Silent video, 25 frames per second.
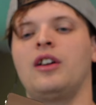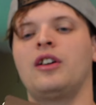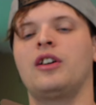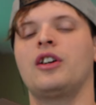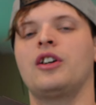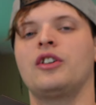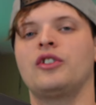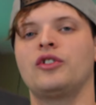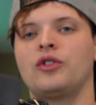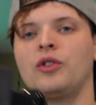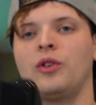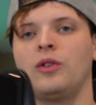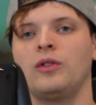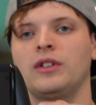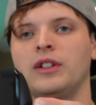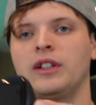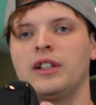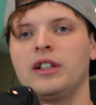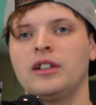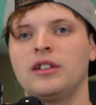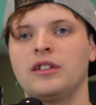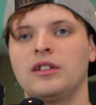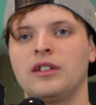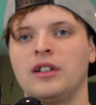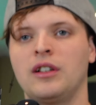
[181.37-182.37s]

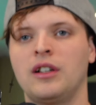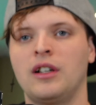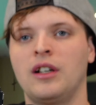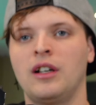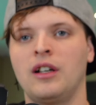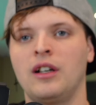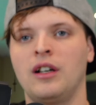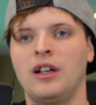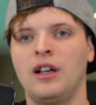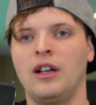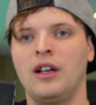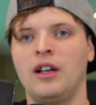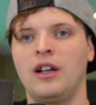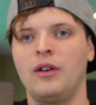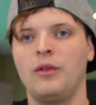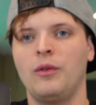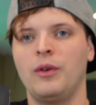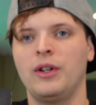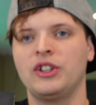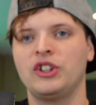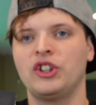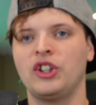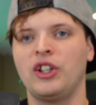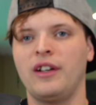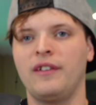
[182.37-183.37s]
controller,
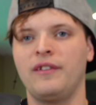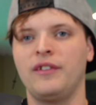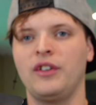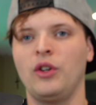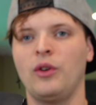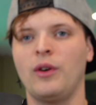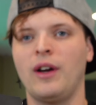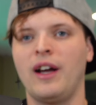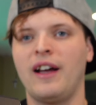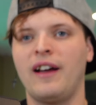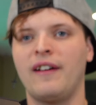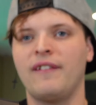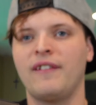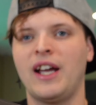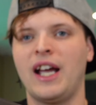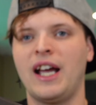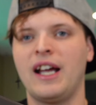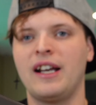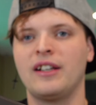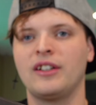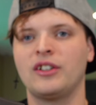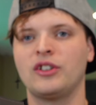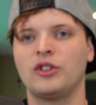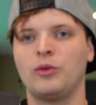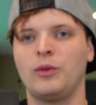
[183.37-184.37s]
which if you have
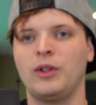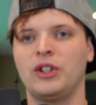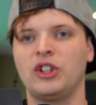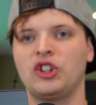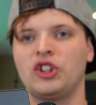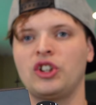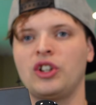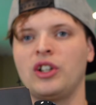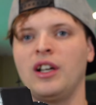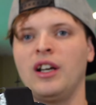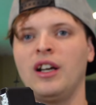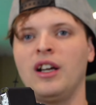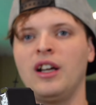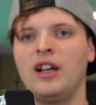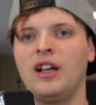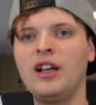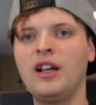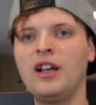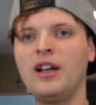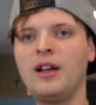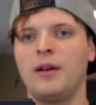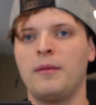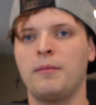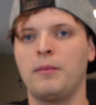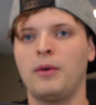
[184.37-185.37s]
had a Switch
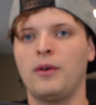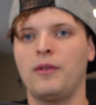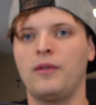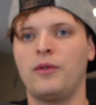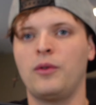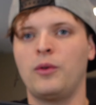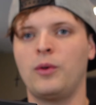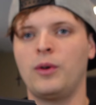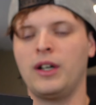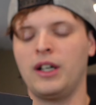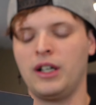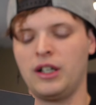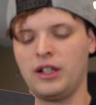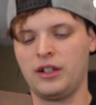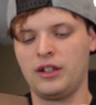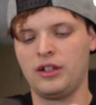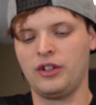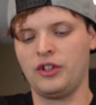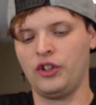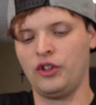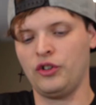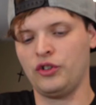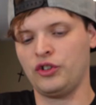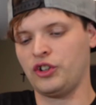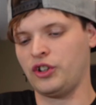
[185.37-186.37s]
before,
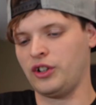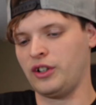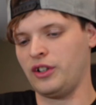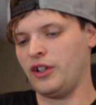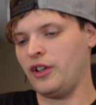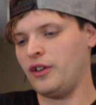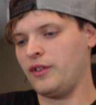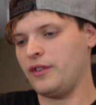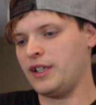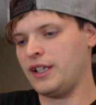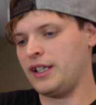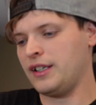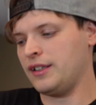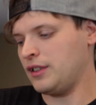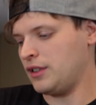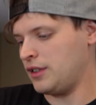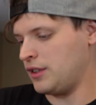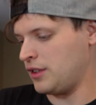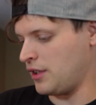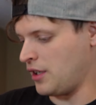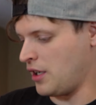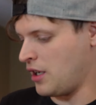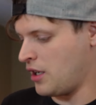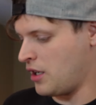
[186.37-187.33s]
you should know this.